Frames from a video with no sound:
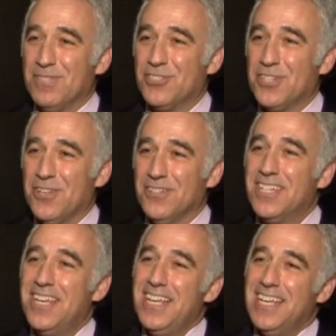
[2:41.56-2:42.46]
be sold.
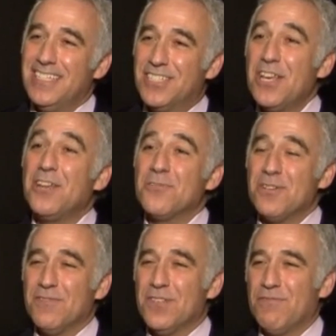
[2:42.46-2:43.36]
It's the only one
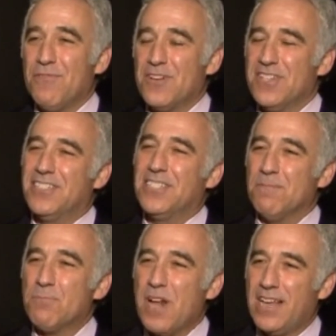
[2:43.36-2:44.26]
of the four that's in
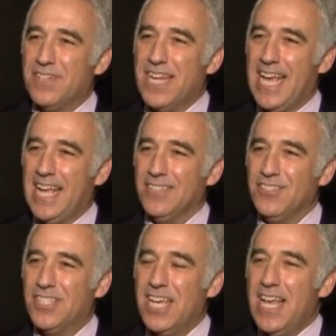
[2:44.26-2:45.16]
private
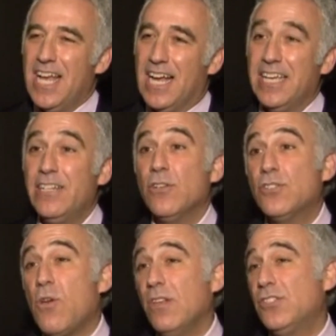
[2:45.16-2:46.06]
hands. Uh, it is
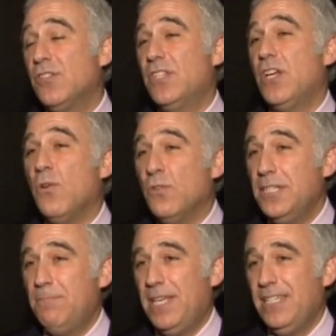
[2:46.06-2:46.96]
also the
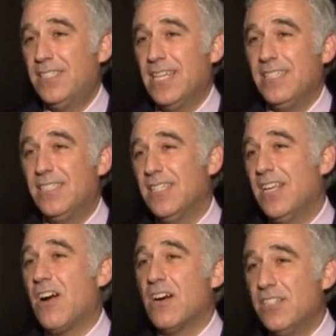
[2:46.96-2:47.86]
only piece that is in the
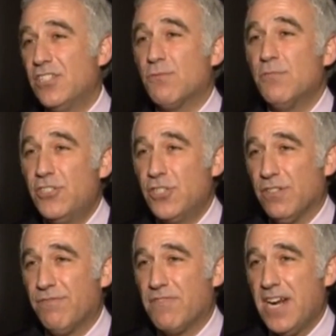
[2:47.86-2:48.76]
artist's original
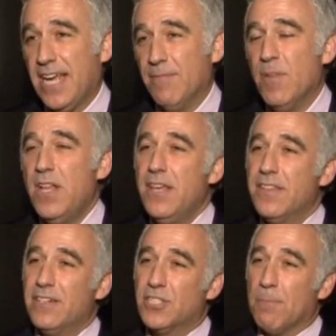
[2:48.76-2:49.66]
frame.
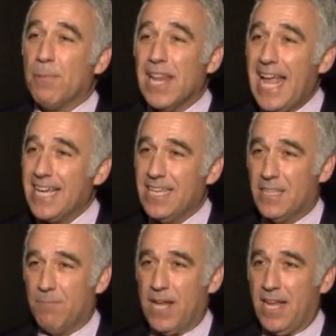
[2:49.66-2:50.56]
There's a plaque at
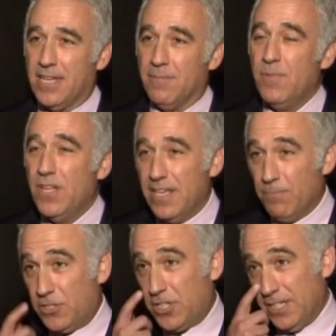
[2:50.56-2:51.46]
the bottom,
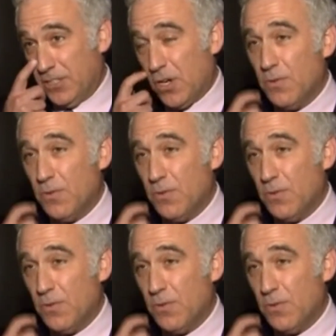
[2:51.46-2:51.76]
which in his